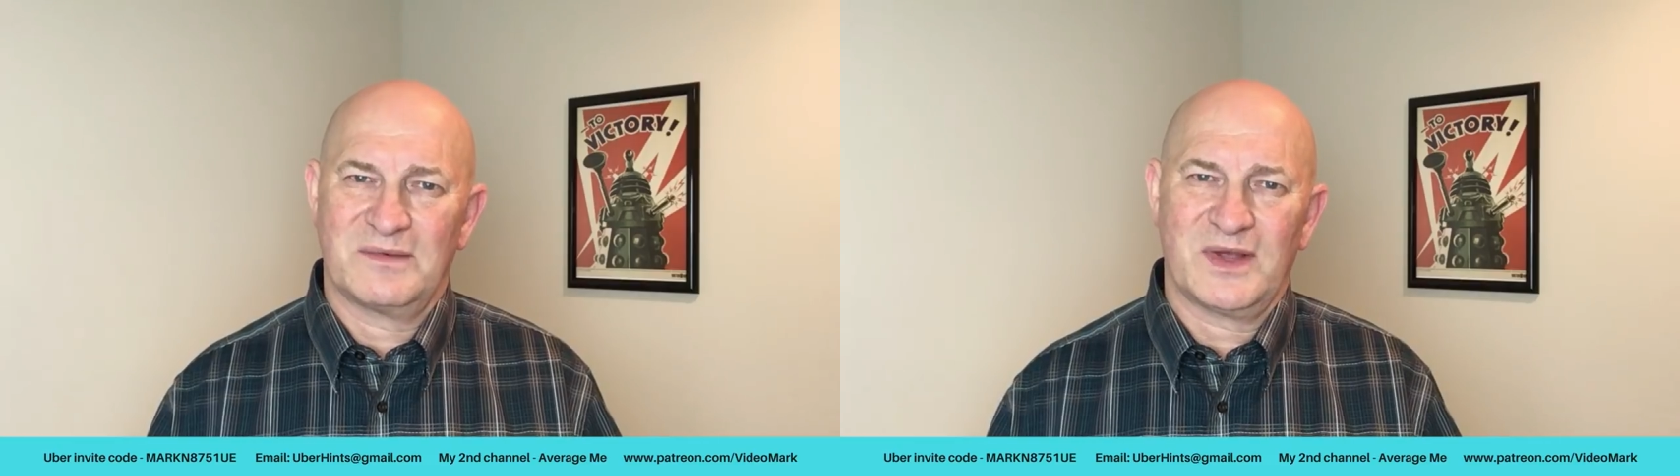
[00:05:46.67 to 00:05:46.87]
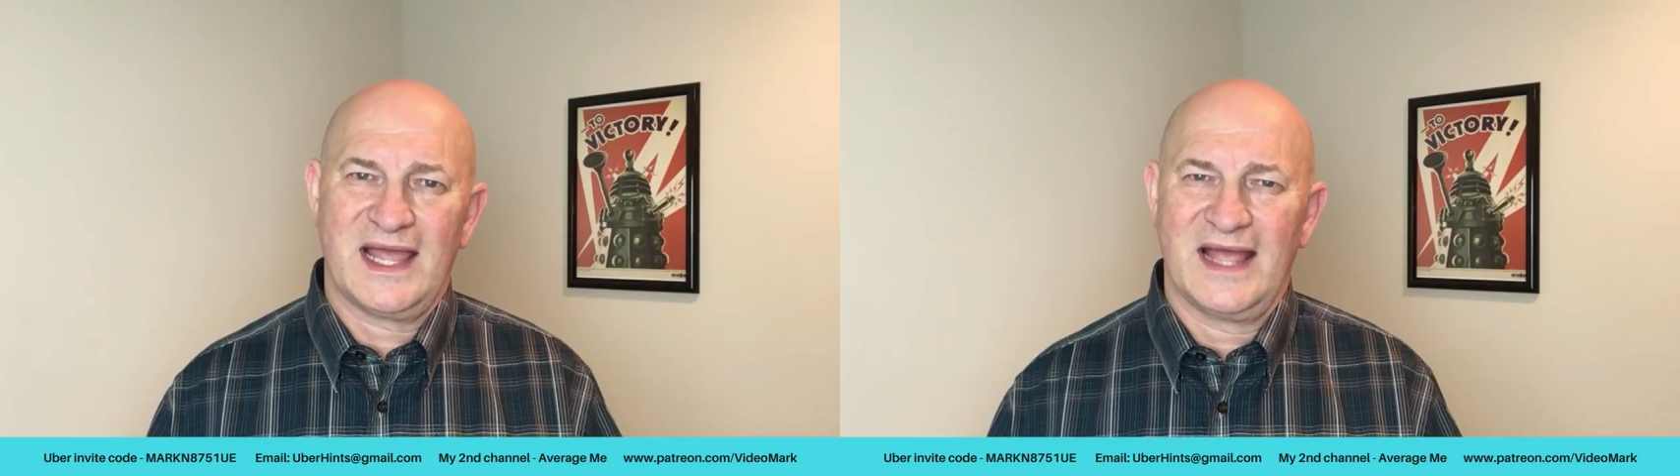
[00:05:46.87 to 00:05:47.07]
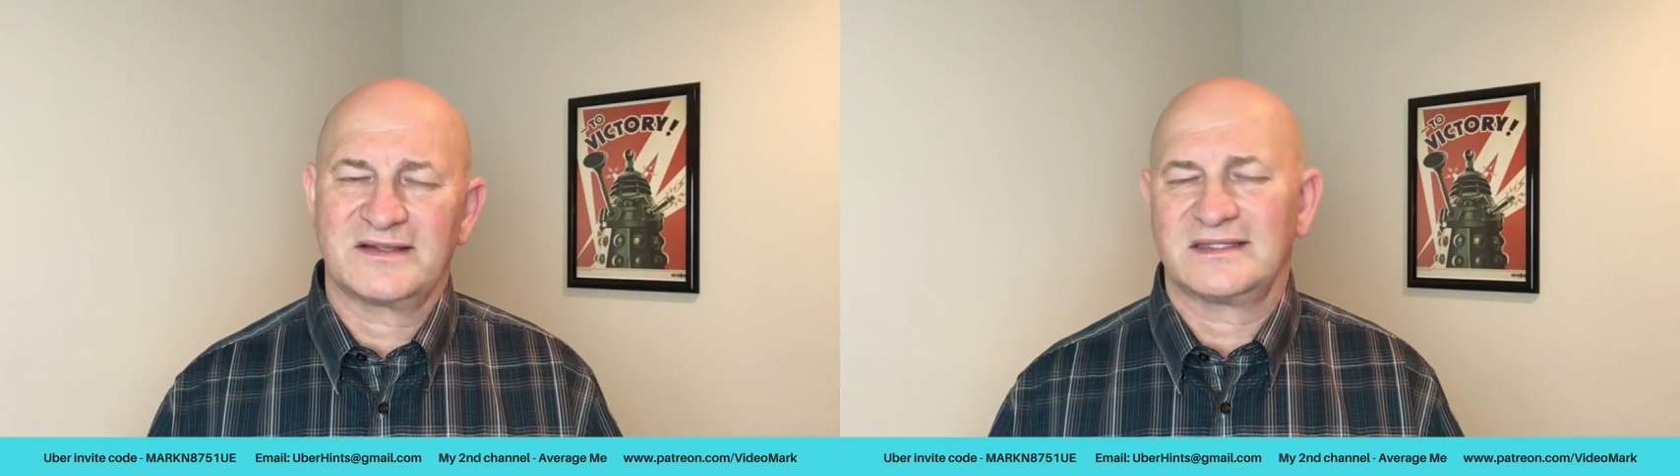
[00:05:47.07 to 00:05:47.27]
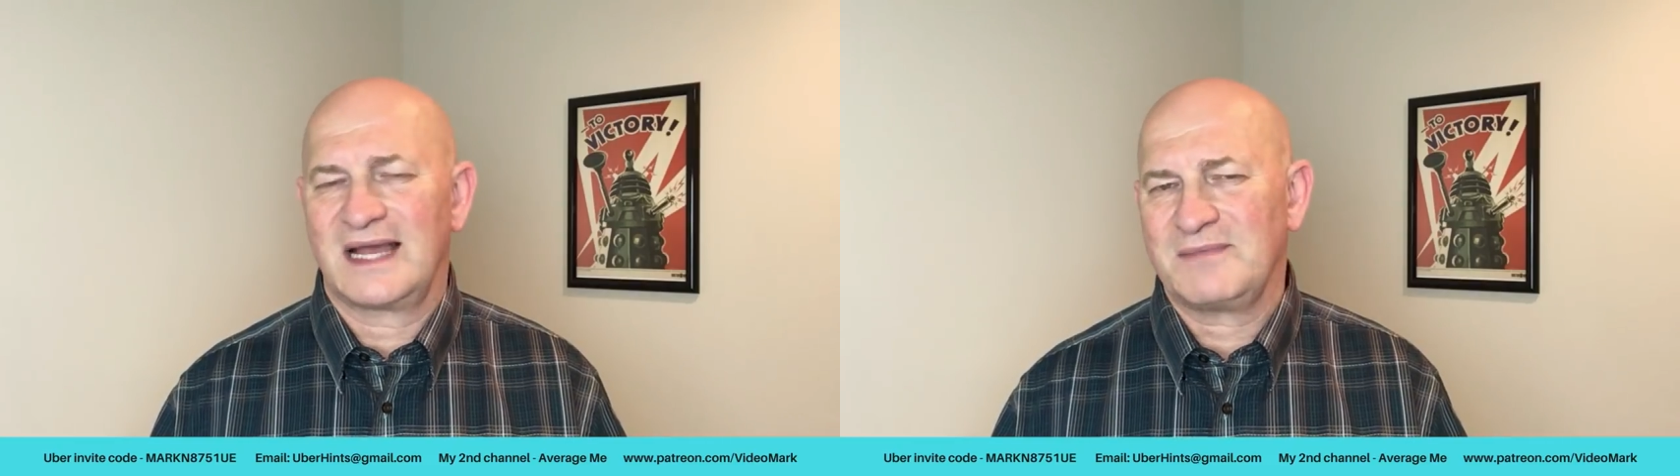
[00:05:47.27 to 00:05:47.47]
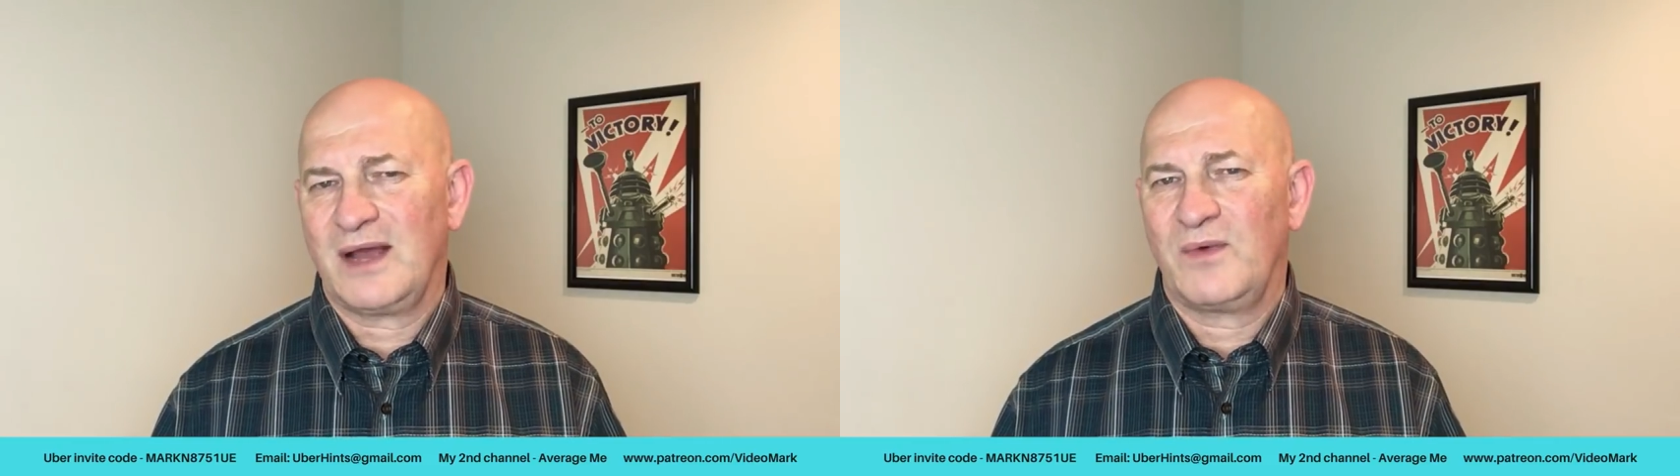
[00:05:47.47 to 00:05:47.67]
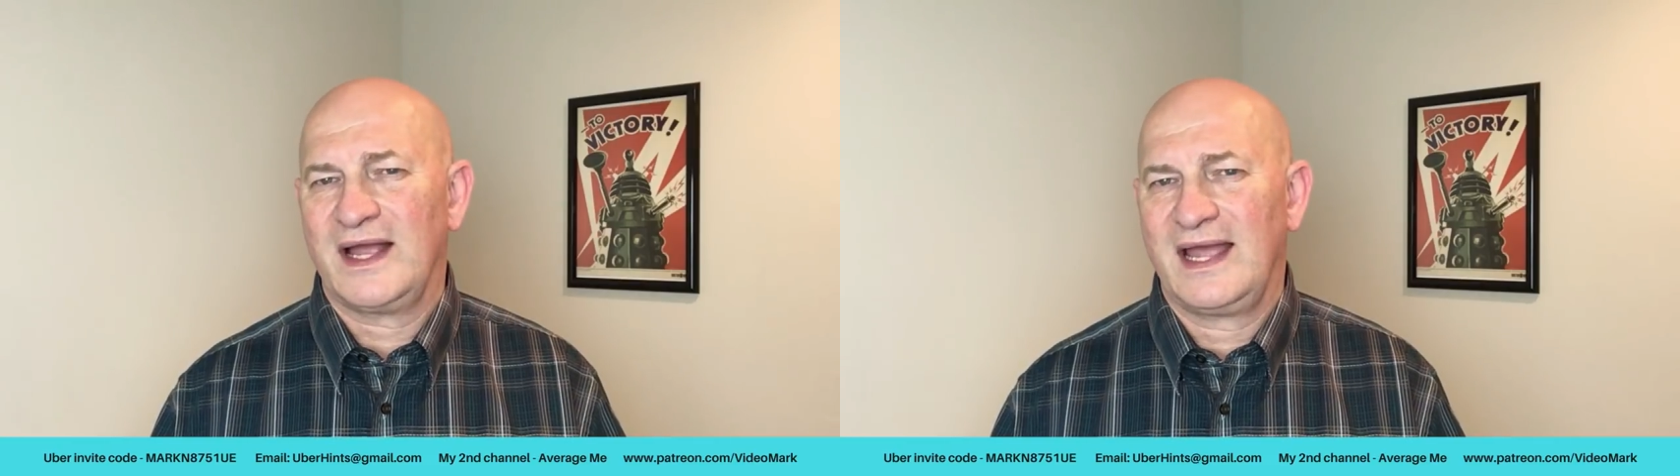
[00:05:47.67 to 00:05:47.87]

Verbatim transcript: someone canceled on me, I